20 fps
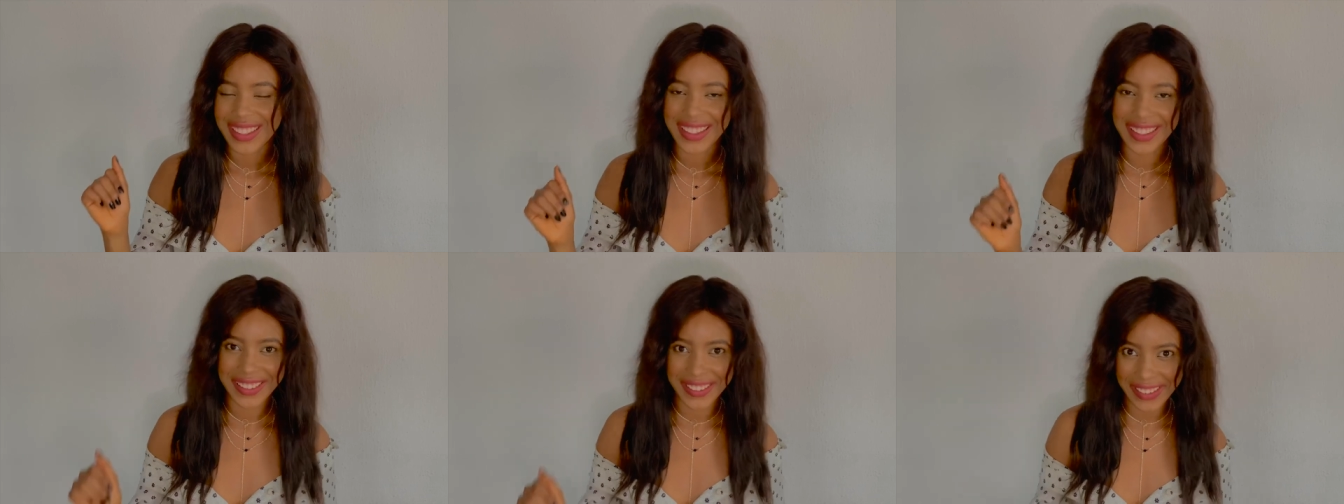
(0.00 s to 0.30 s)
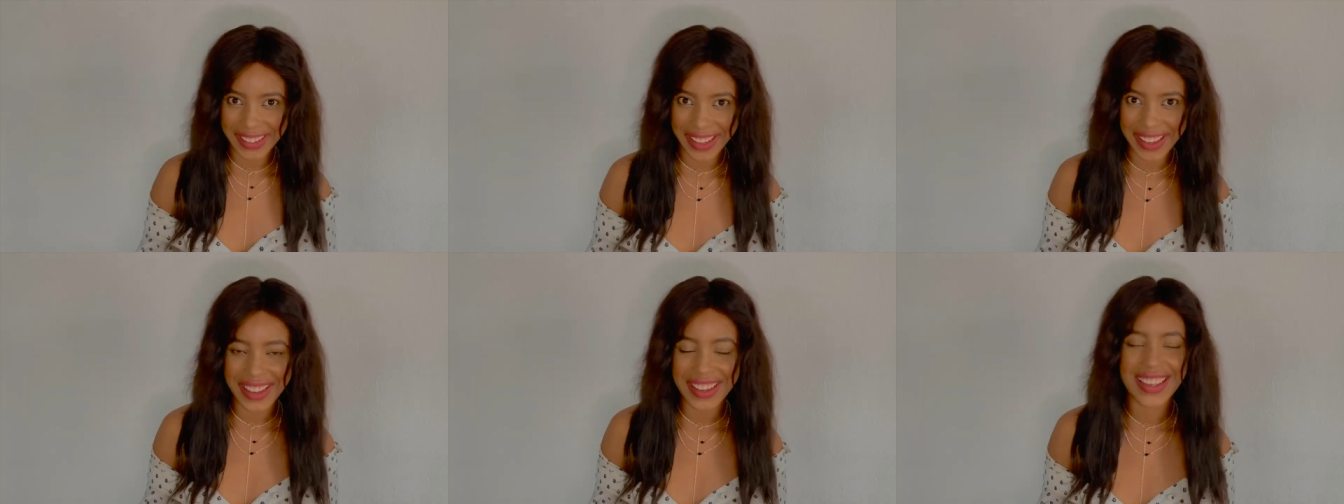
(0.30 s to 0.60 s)

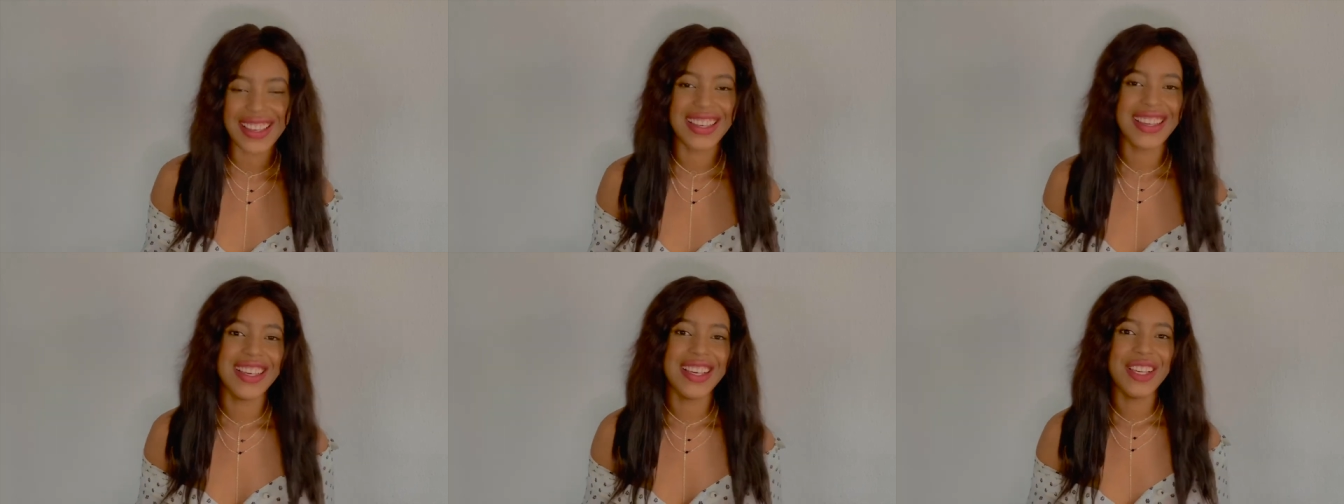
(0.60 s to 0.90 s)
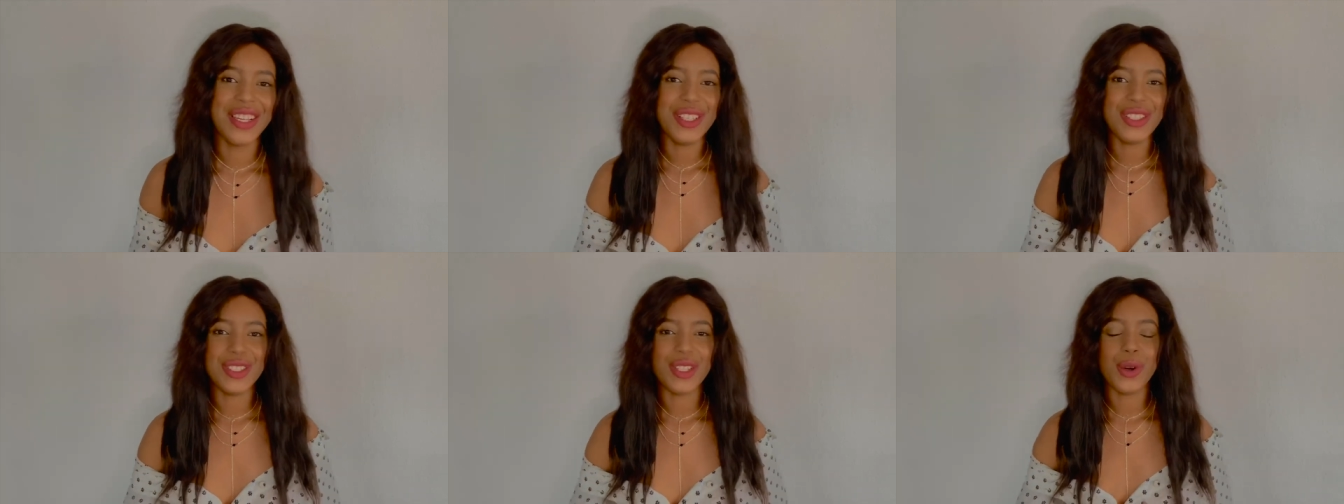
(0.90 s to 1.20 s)
okay
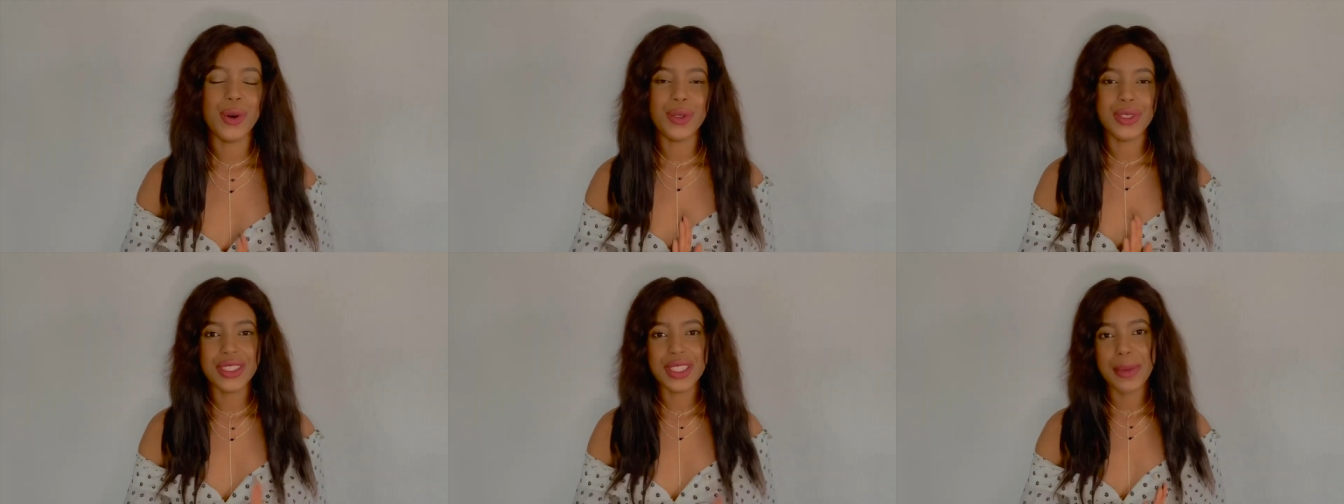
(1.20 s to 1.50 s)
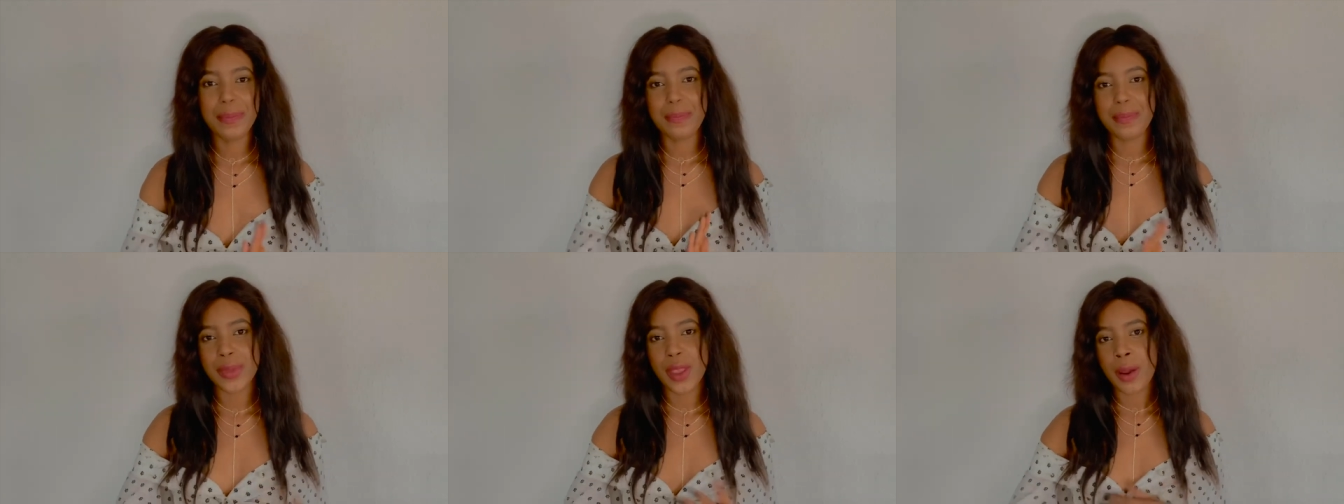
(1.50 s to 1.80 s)
so
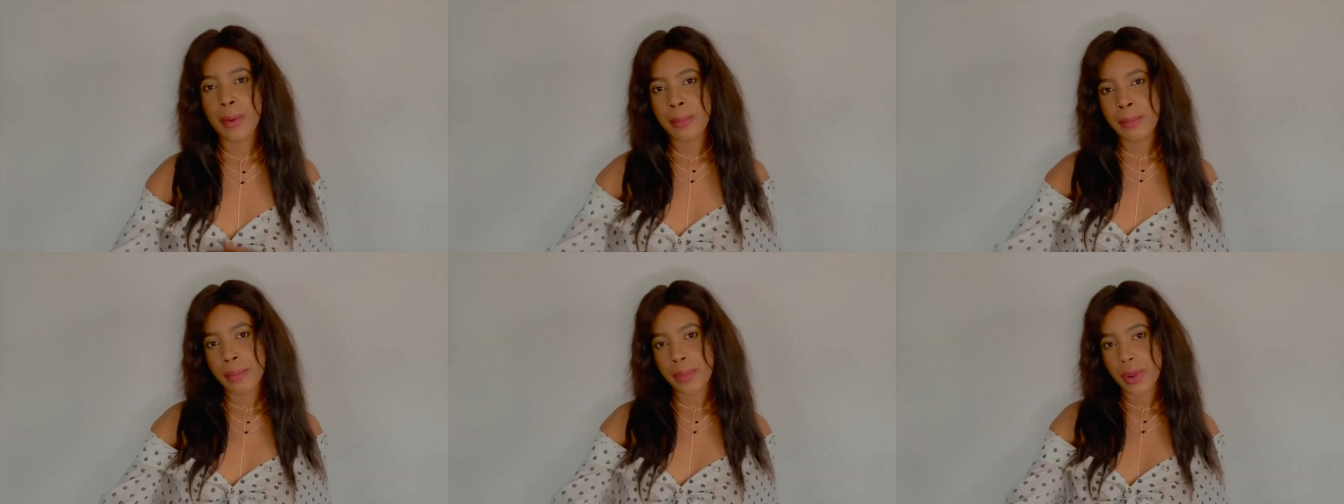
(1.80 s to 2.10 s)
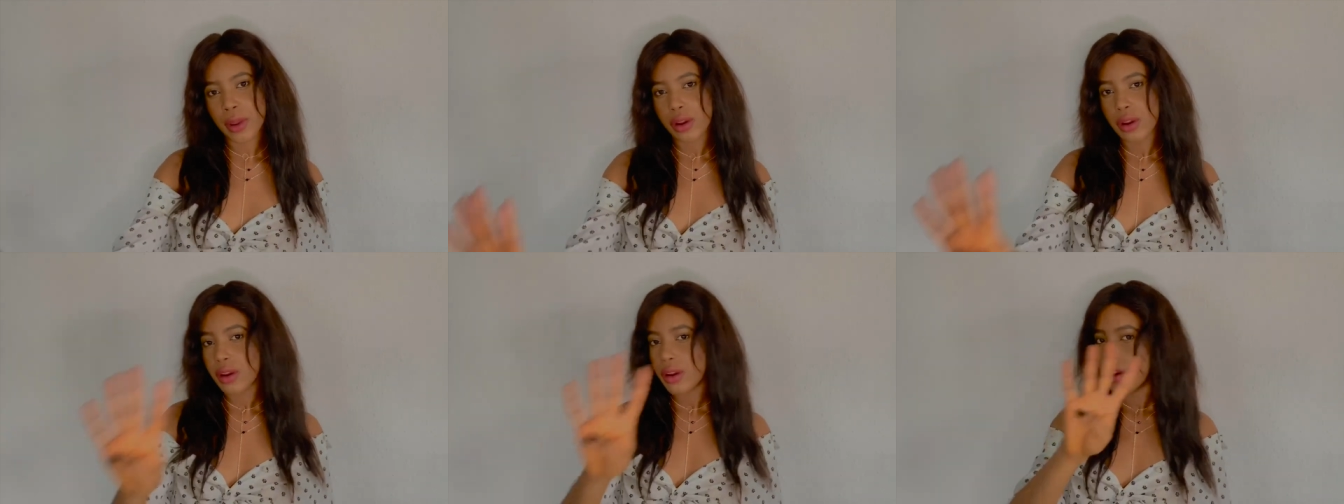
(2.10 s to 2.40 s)
tip
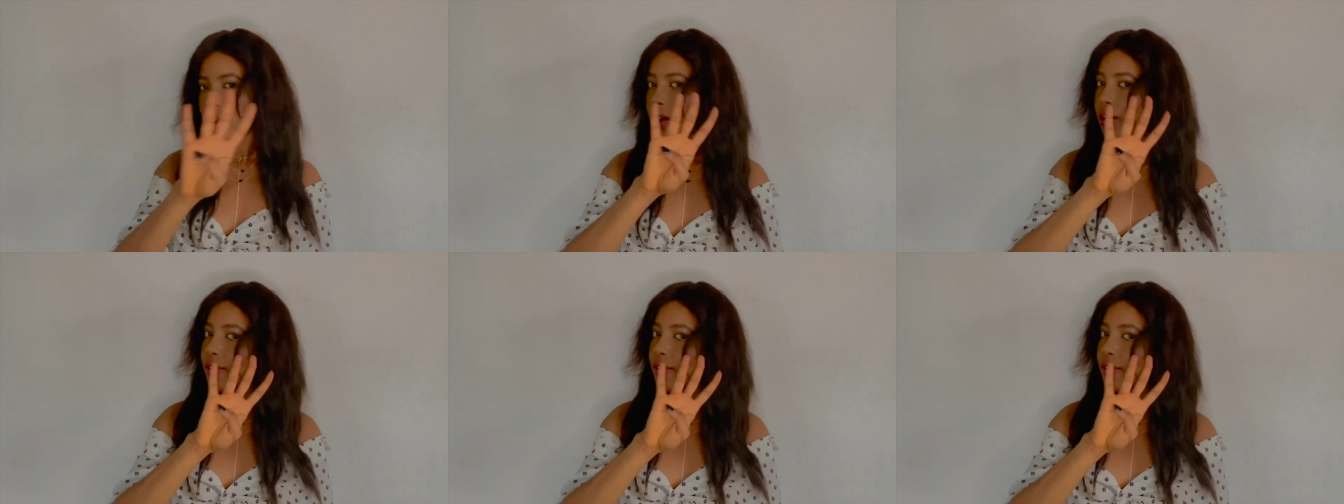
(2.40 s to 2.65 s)
number